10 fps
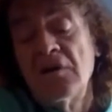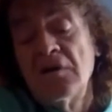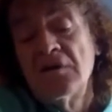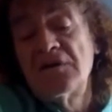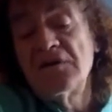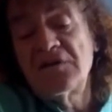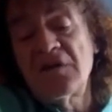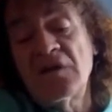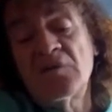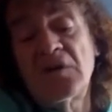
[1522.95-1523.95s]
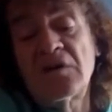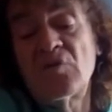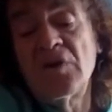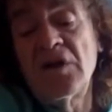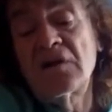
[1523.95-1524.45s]
system
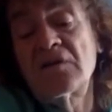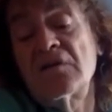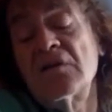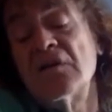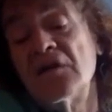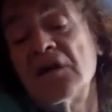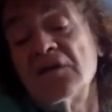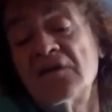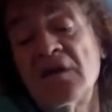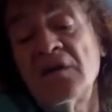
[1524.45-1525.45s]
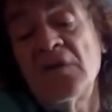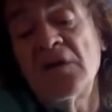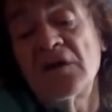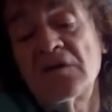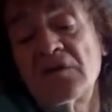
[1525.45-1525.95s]
that will let them
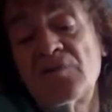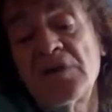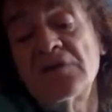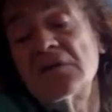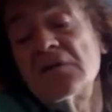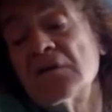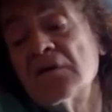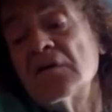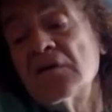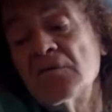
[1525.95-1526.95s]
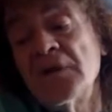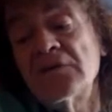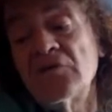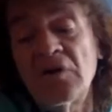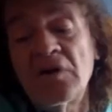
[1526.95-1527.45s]
express
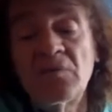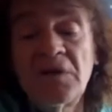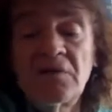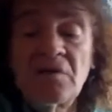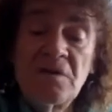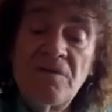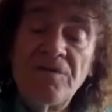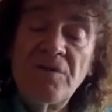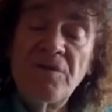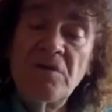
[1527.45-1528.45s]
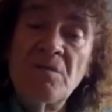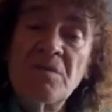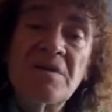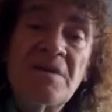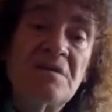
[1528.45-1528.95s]
better and better their
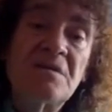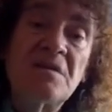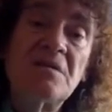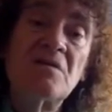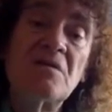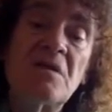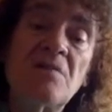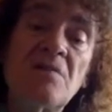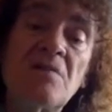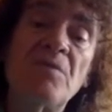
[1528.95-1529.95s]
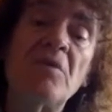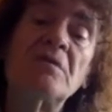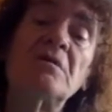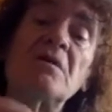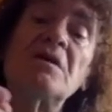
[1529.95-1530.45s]
freedom. This is the key
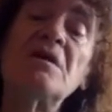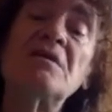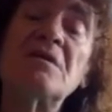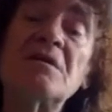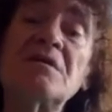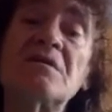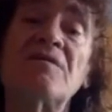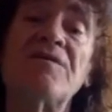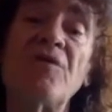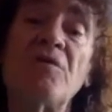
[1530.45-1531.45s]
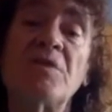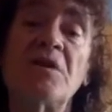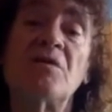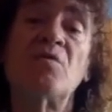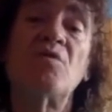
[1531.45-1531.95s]
point. It is, for
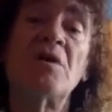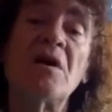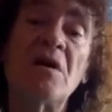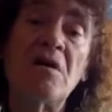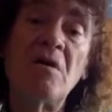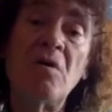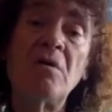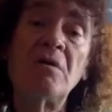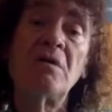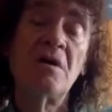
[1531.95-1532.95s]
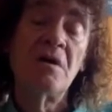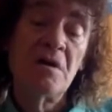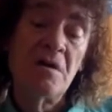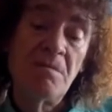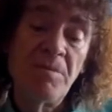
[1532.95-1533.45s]
me, we are all
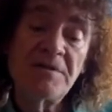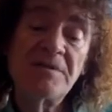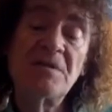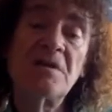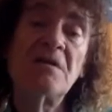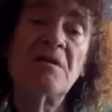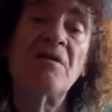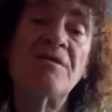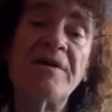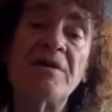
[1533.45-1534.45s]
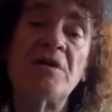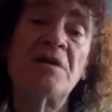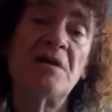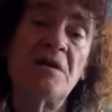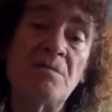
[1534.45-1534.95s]
passing a
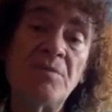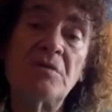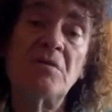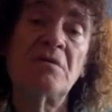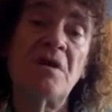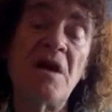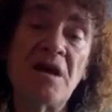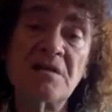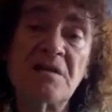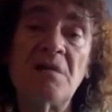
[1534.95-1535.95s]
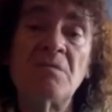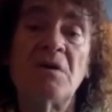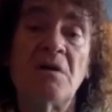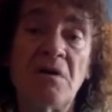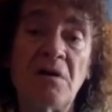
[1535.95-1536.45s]
very important
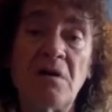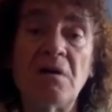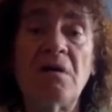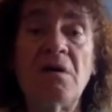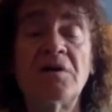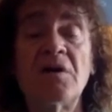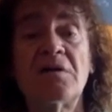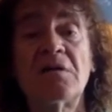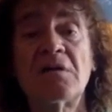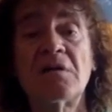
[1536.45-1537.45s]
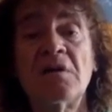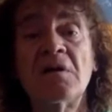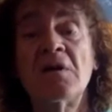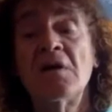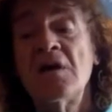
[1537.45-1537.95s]
exam on Earth.
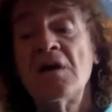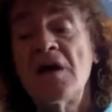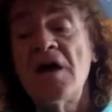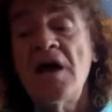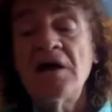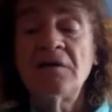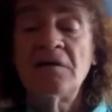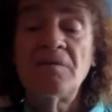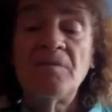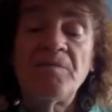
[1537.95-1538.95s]
And